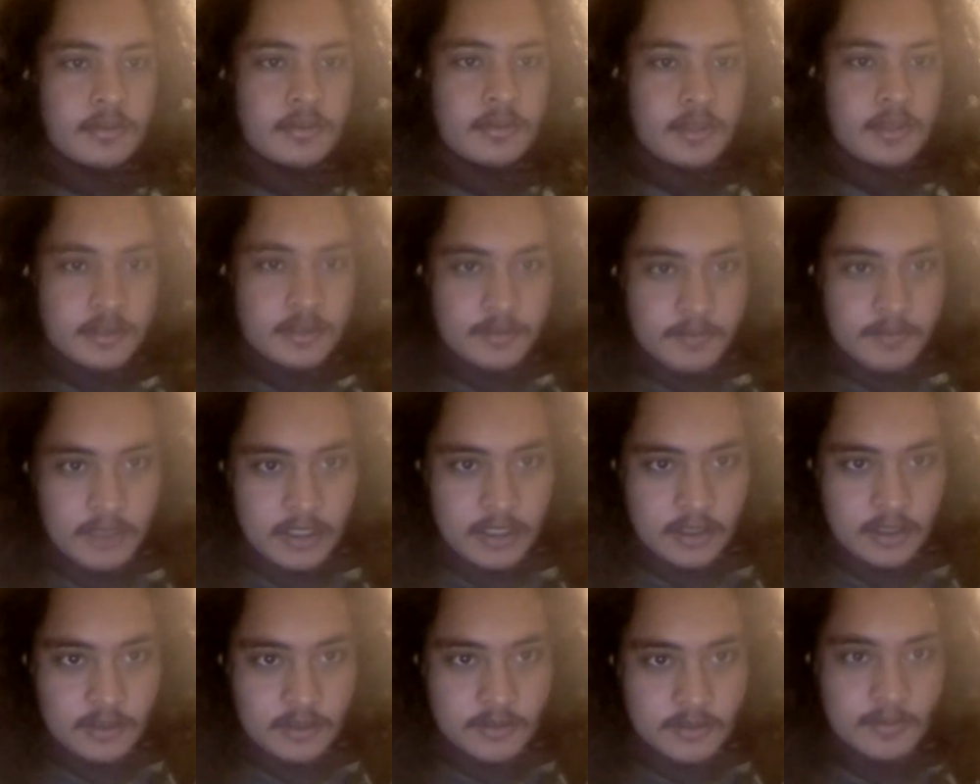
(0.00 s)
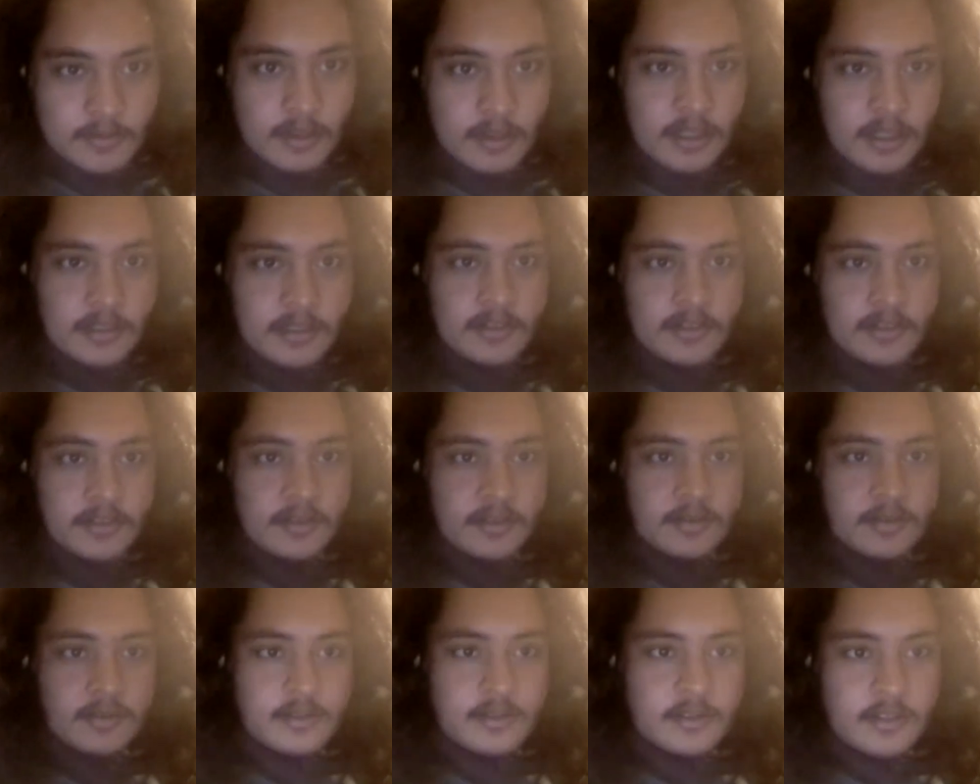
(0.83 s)
Not as good as
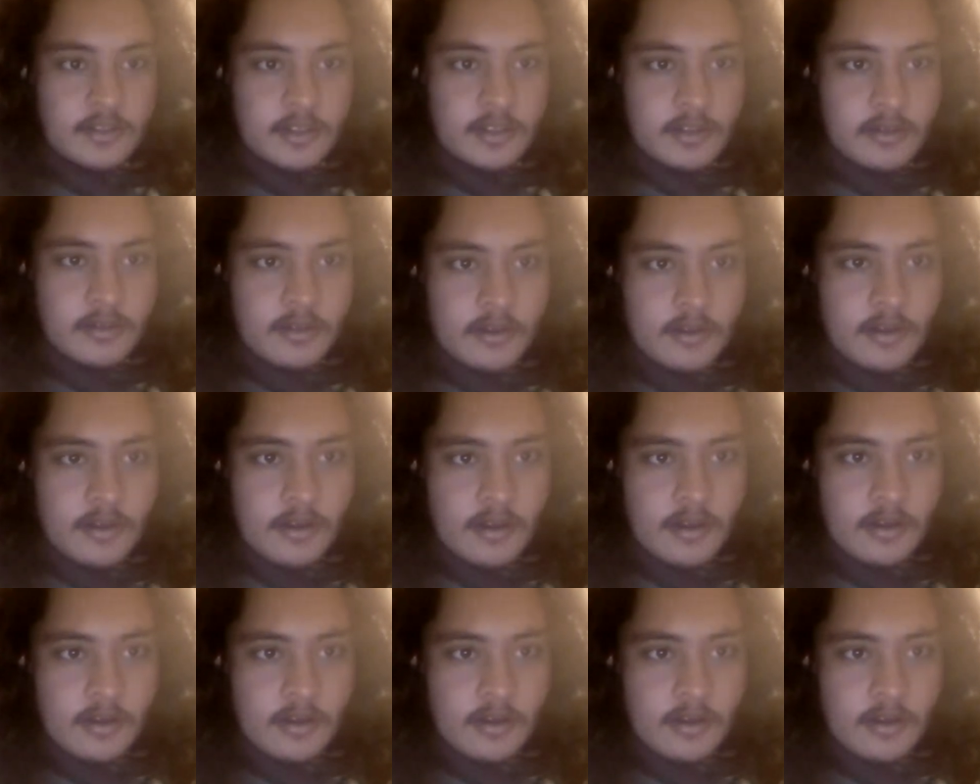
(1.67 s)
plastic container.